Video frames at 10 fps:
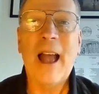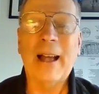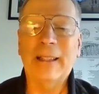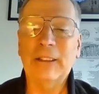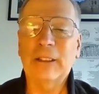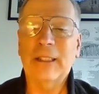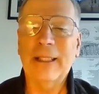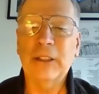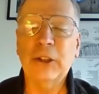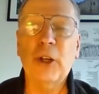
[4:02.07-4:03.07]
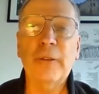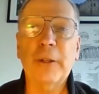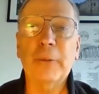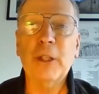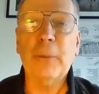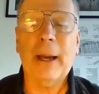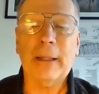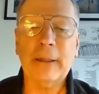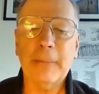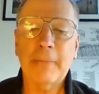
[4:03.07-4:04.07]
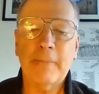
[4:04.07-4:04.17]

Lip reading: as deserving respect.